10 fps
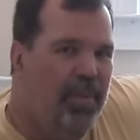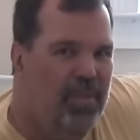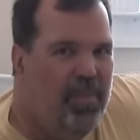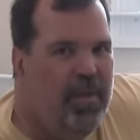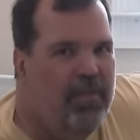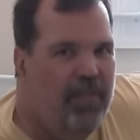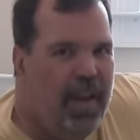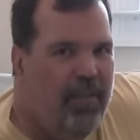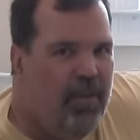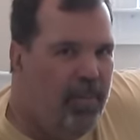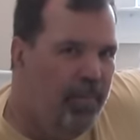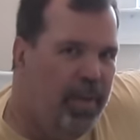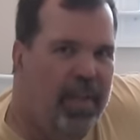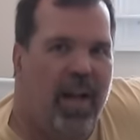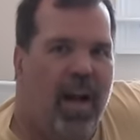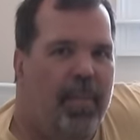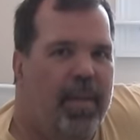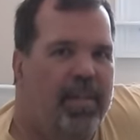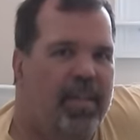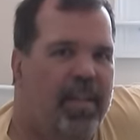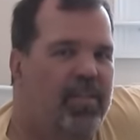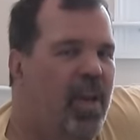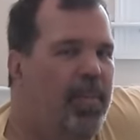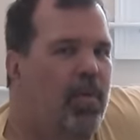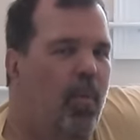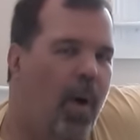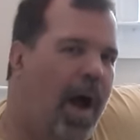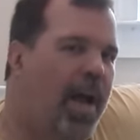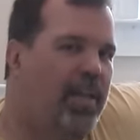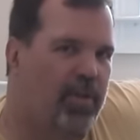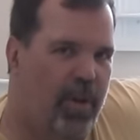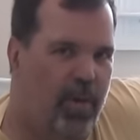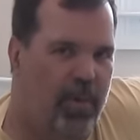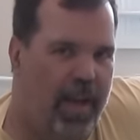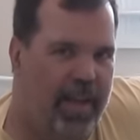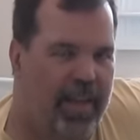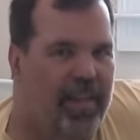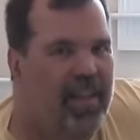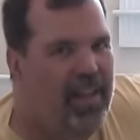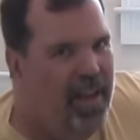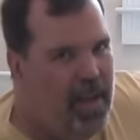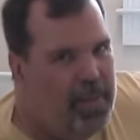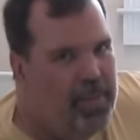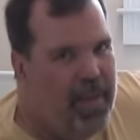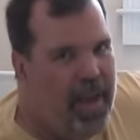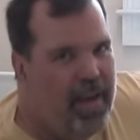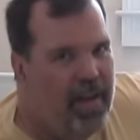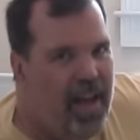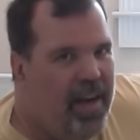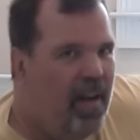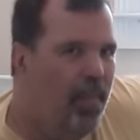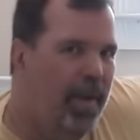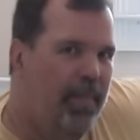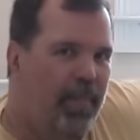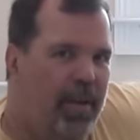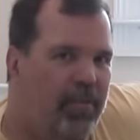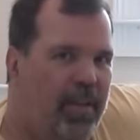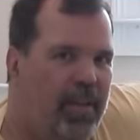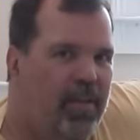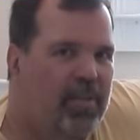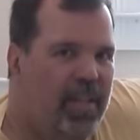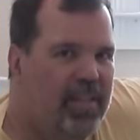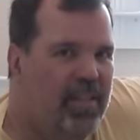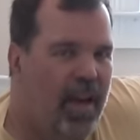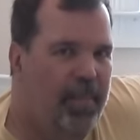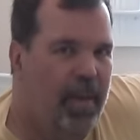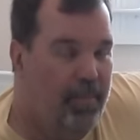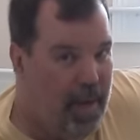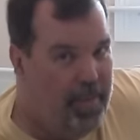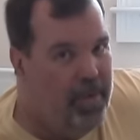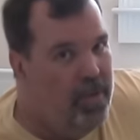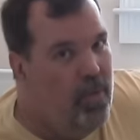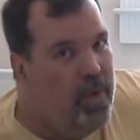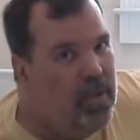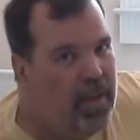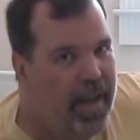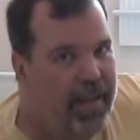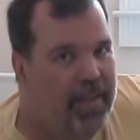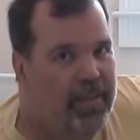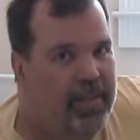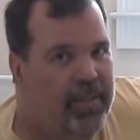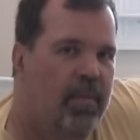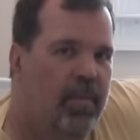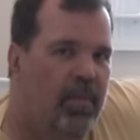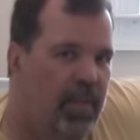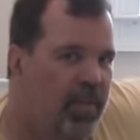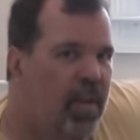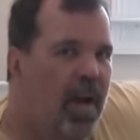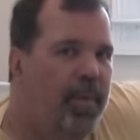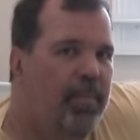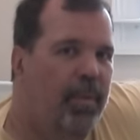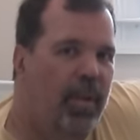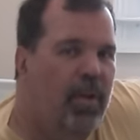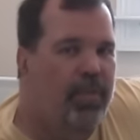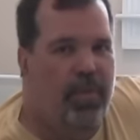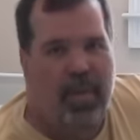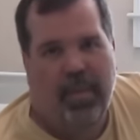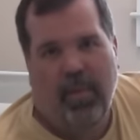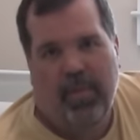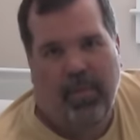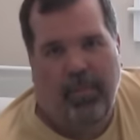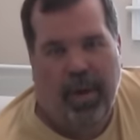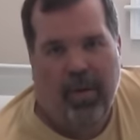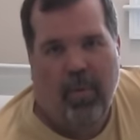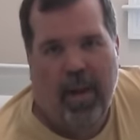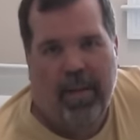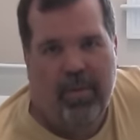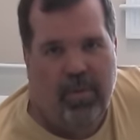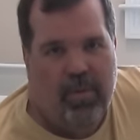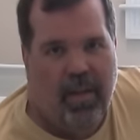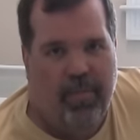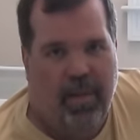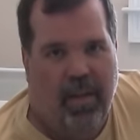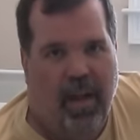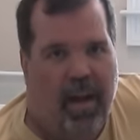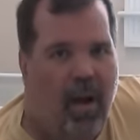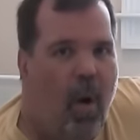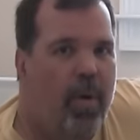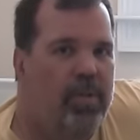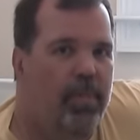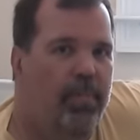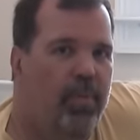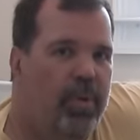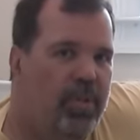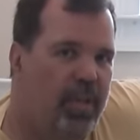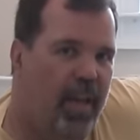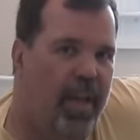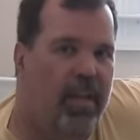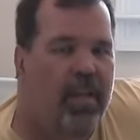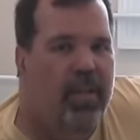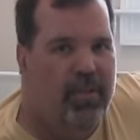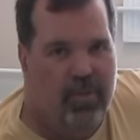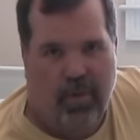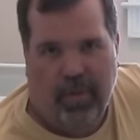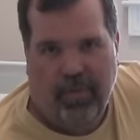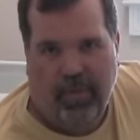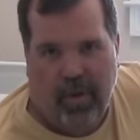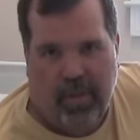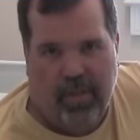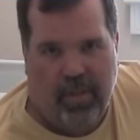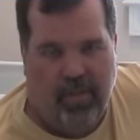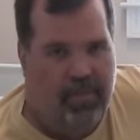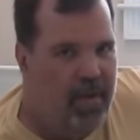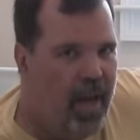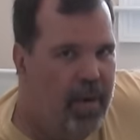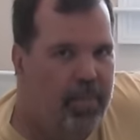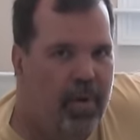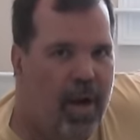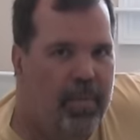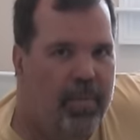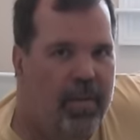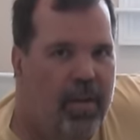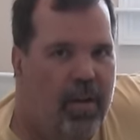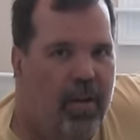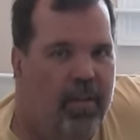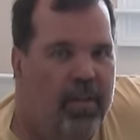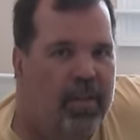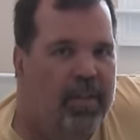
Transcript: but do me a favor and put a comment in and tell me why you don't like it. Helps me out a lot. I'll make better videos next time that maybe you will like. Leave a comment below if you think there was a better way to do something. I always appreciate constructive criticism, not a problem at all.